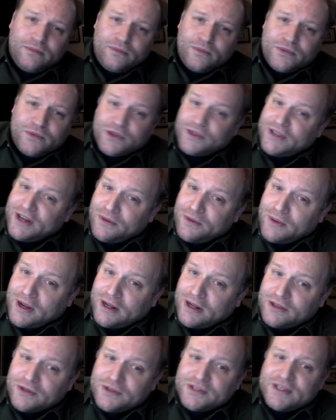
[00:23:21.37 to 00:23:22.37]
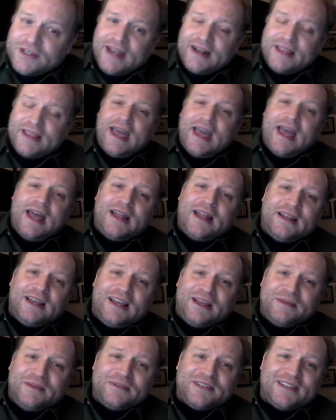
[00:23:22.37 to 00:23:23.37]
certainly don't want to lose sight of that,
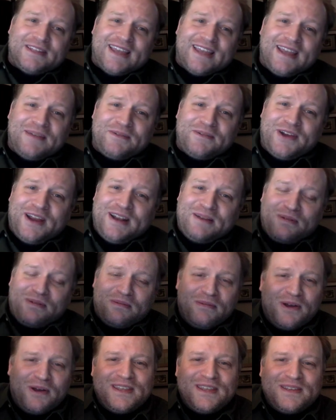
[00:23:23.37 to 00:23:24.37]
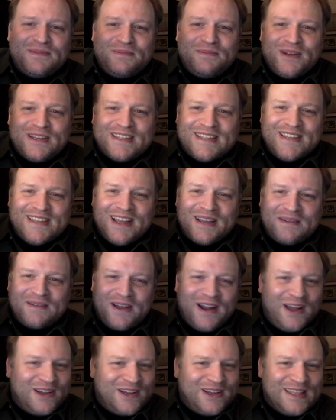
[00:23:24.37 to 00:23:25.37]
since I am trying to promote these books and talk
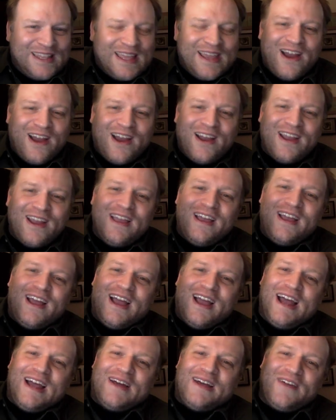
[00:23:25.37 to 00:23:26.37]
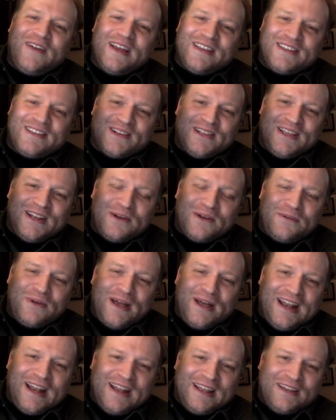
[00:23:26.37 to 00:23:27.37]
about how good they are. I certainly don't
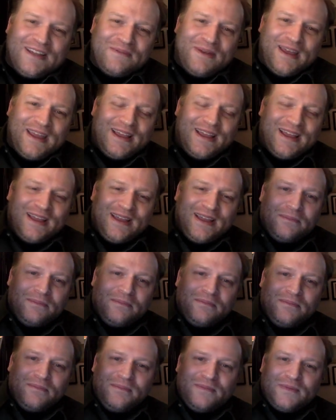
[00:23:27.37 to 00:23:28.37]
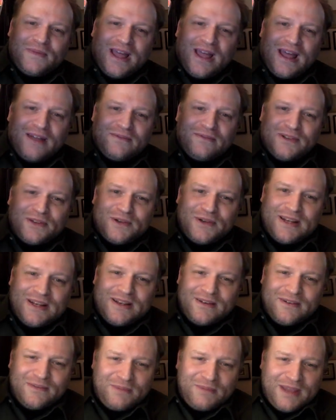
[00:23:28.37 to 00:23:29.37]
want any of my
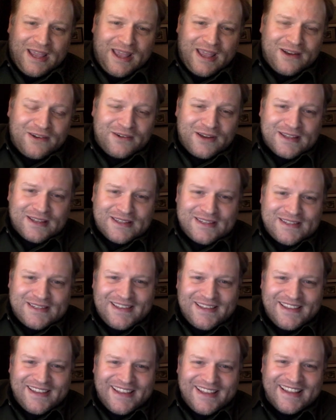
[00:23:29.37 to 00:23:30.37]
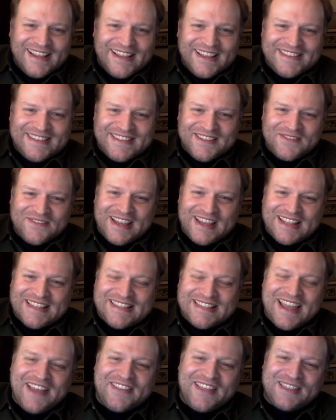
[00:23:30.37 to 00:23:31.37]
convoluted meanderings to make it
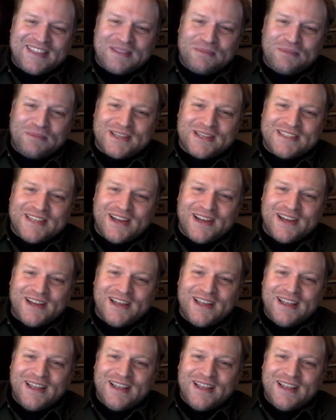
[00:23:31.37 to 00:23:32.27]
sound like the books are